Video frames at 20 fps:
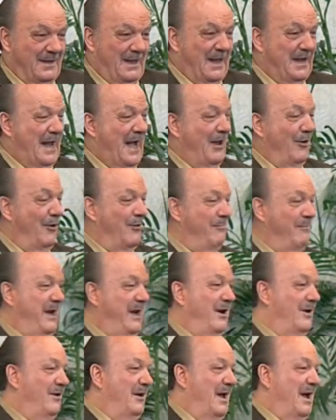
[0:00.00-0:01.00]
And I don't
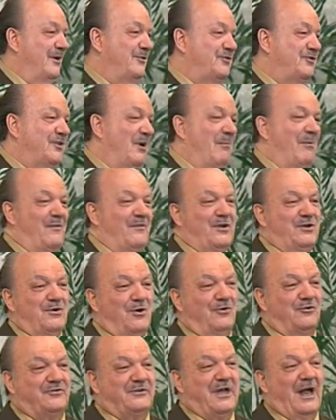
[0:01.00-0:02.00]
mean like some of the
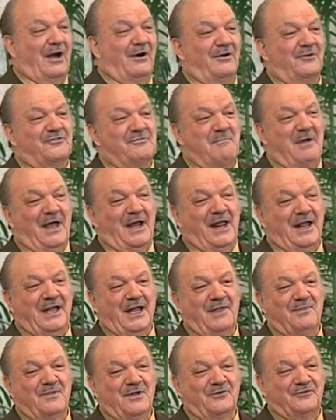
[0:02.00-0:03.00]
use charismatic
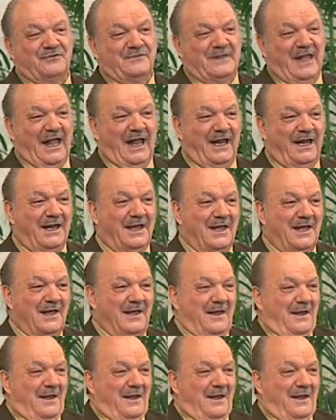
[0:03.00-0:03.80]
in this day.